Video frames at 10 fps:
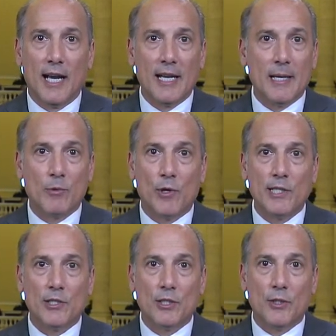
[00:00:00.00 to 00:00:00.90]
and I'm
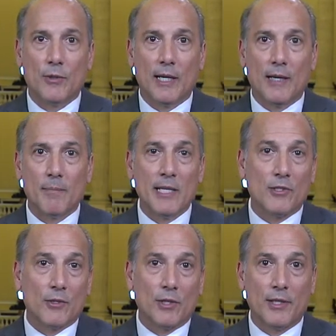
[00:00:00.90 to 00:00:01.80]
going to make
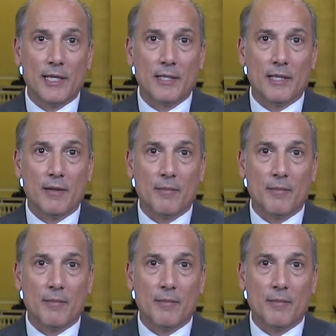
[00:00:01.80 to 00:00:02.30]
sure that